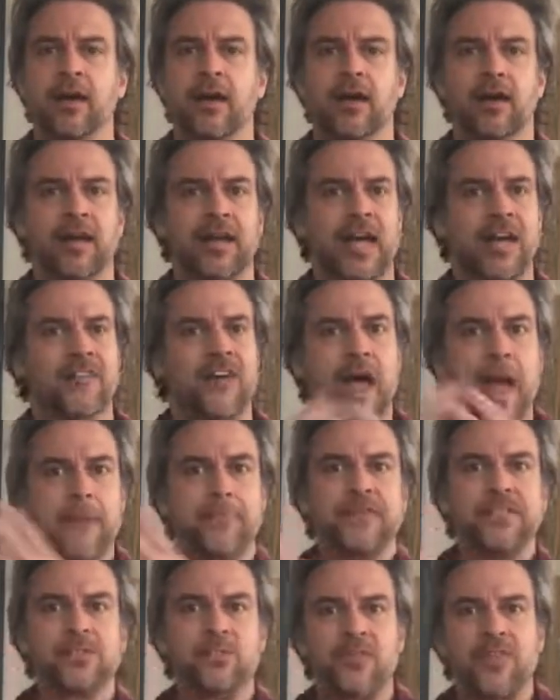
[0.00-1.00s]
kind of
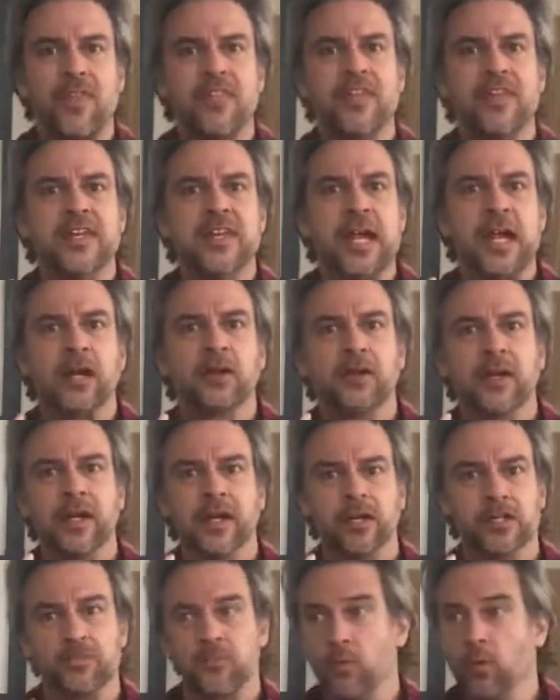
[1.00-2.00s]
happens within the
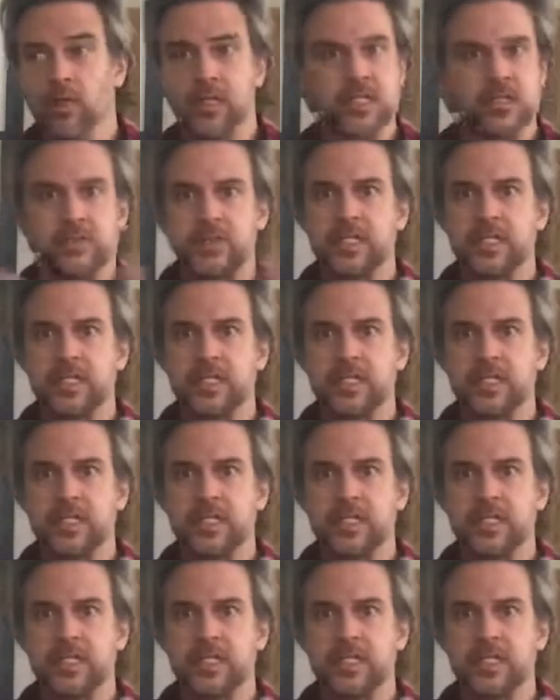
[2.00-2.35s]
narrator's voice, which